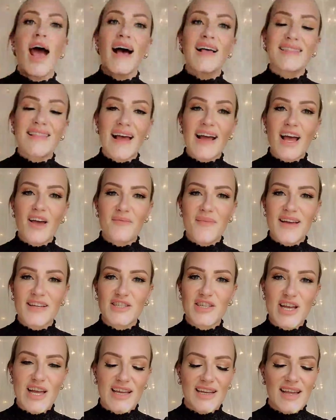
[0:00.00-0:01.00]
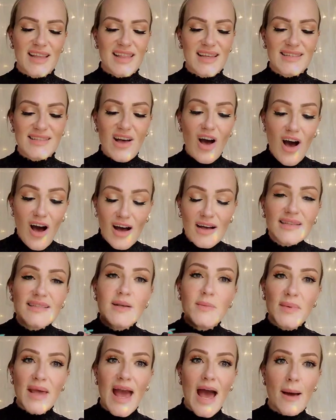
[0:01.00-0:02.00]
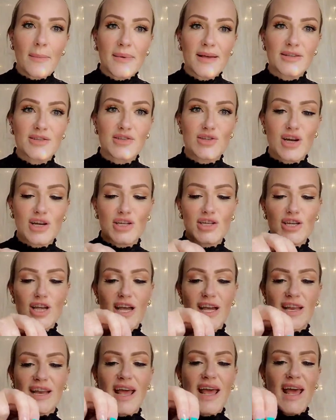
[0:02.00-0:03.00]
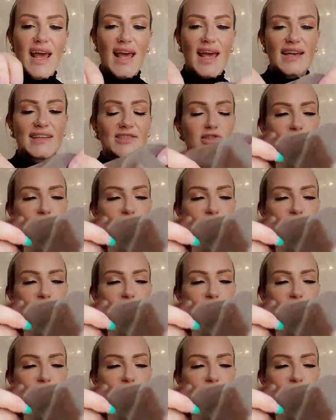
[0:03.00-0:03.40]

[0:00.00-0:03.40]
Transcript: Like I mentioned, this awesome cap construction is